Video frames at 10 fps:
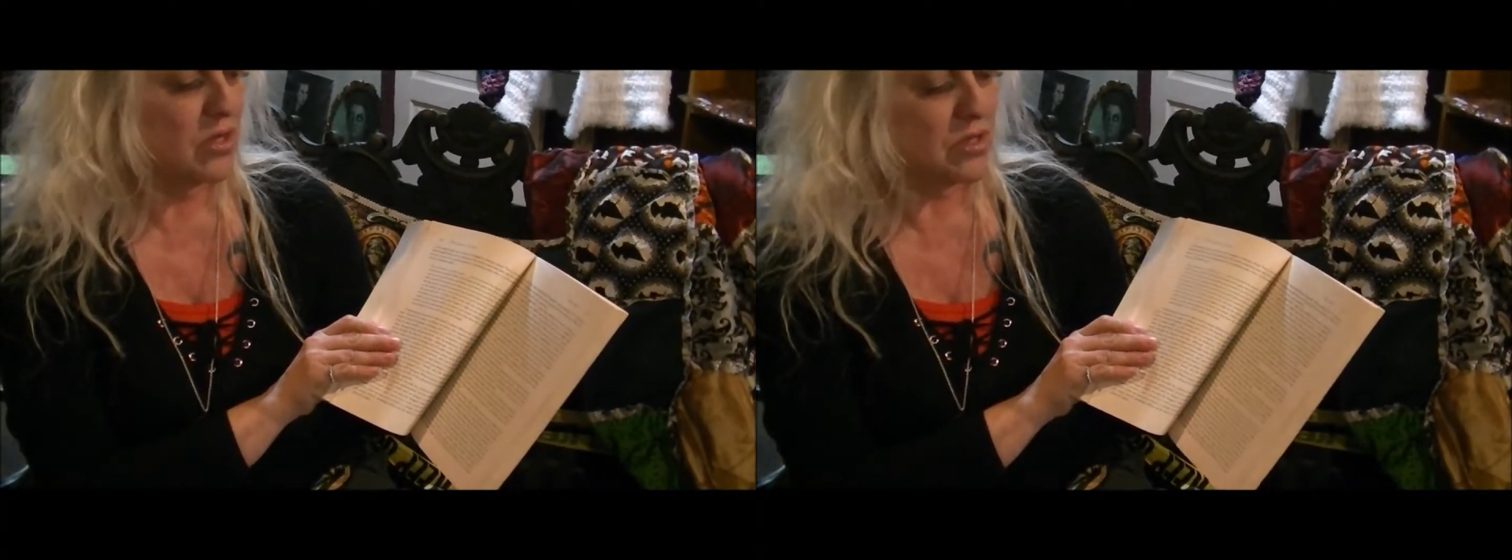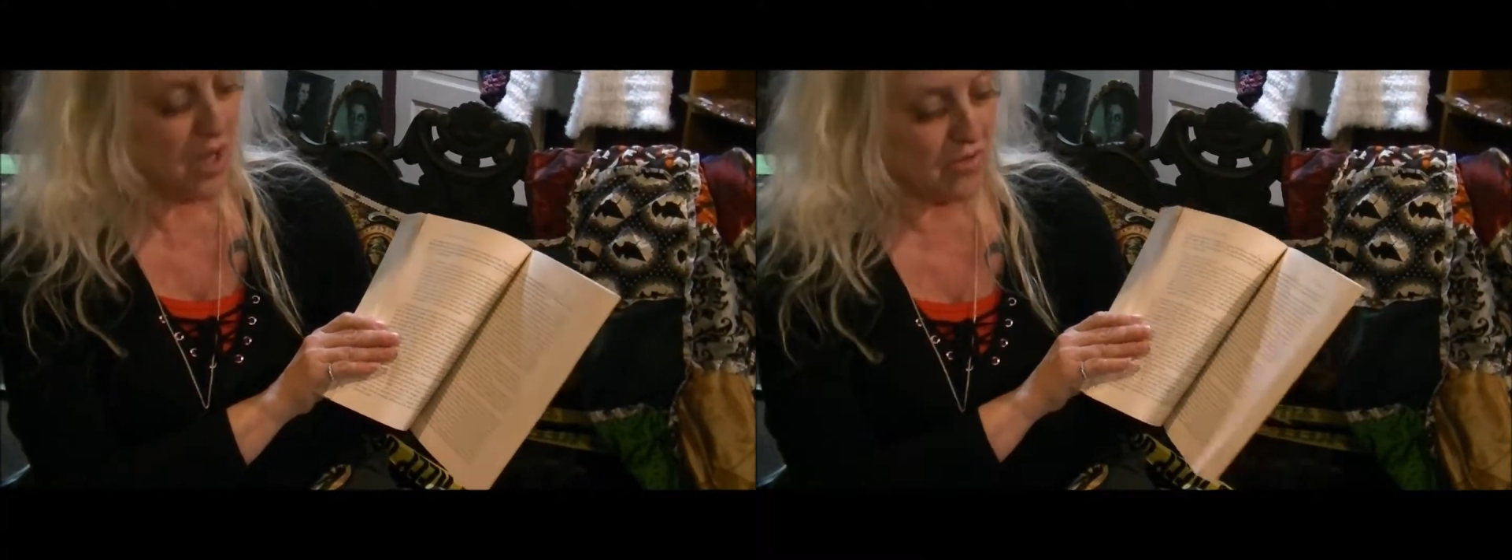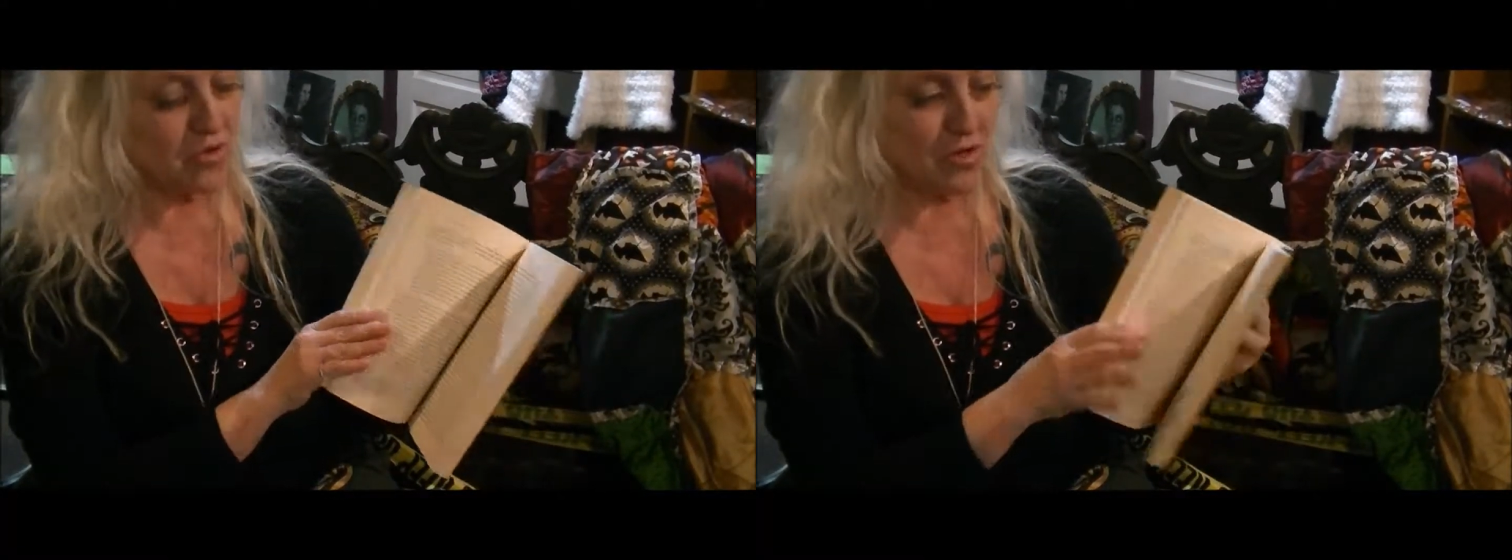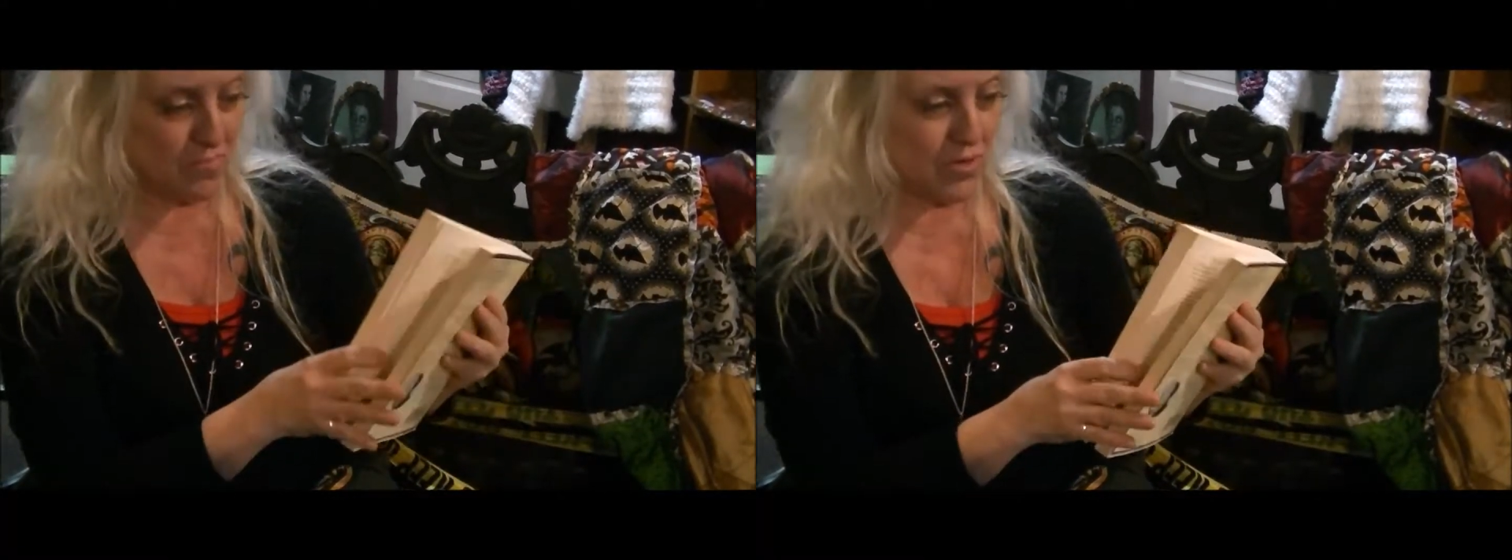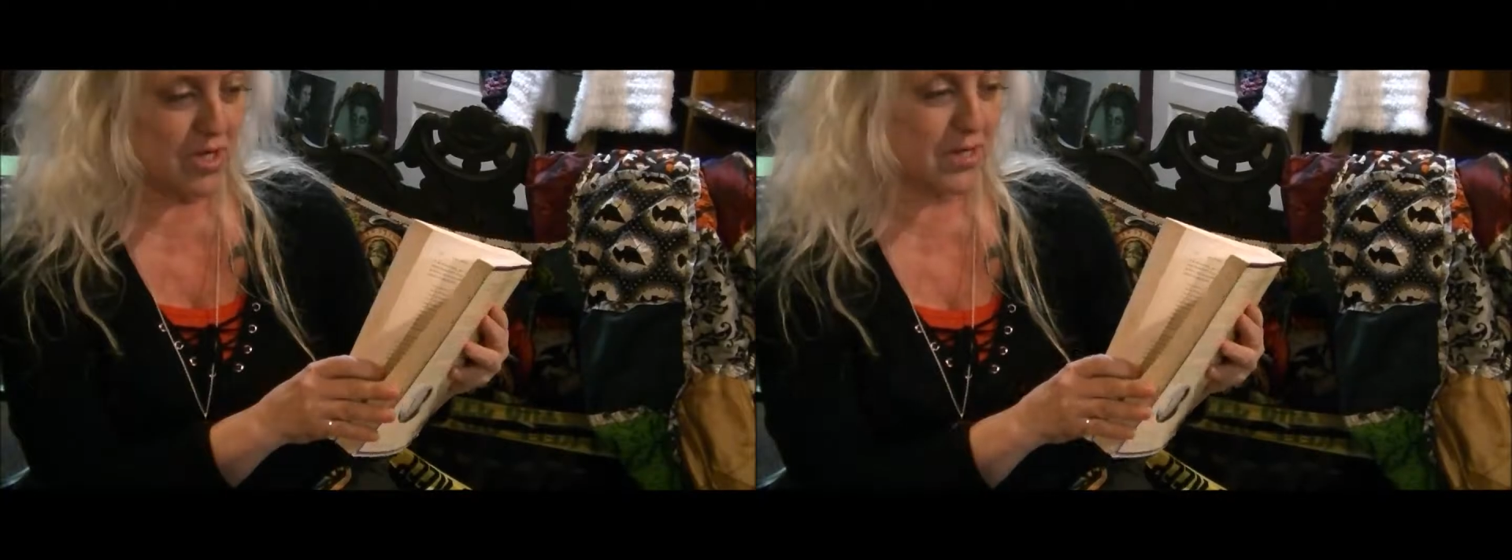Another good
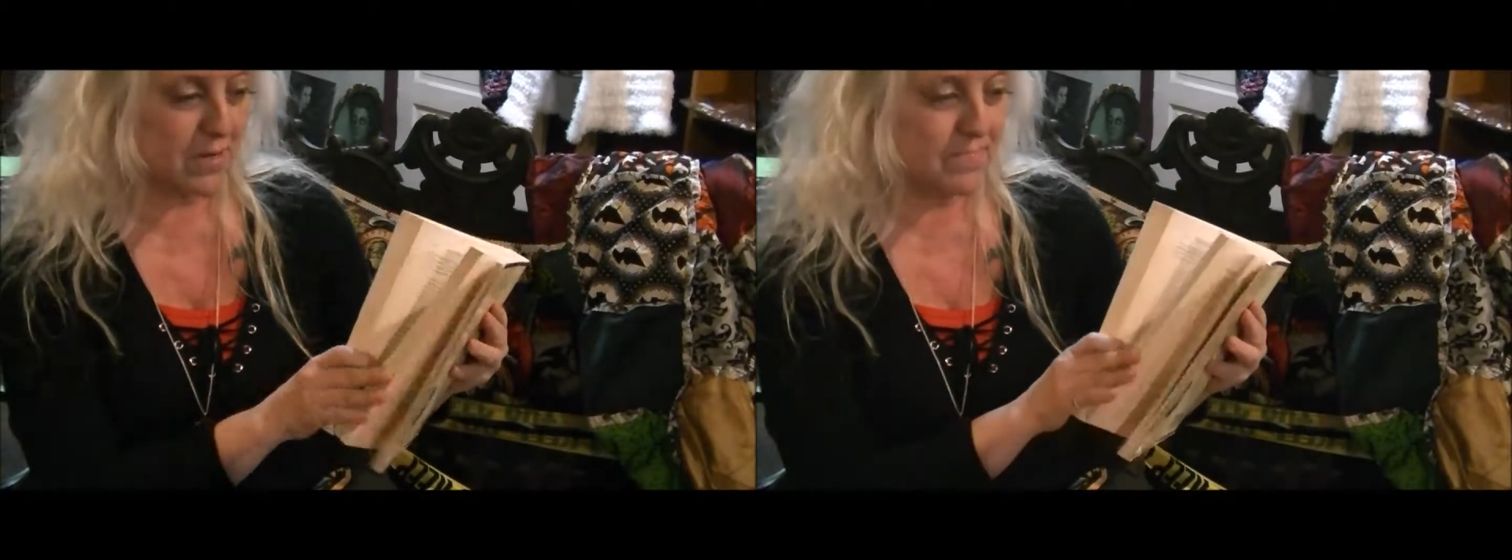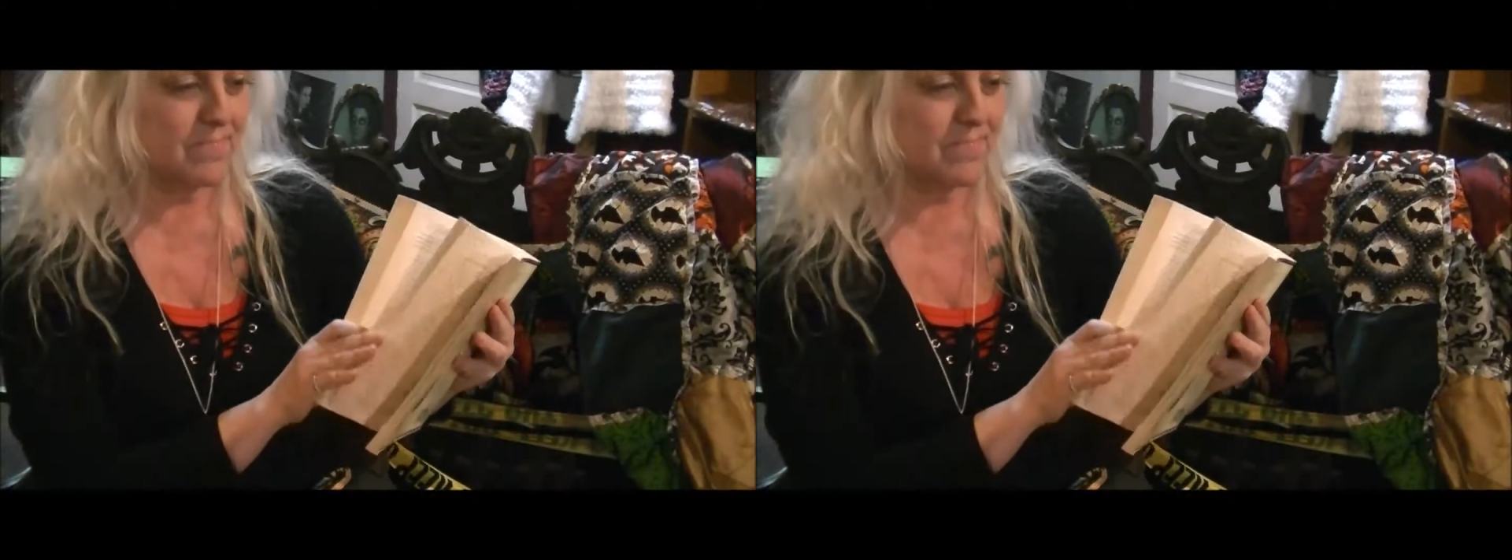book,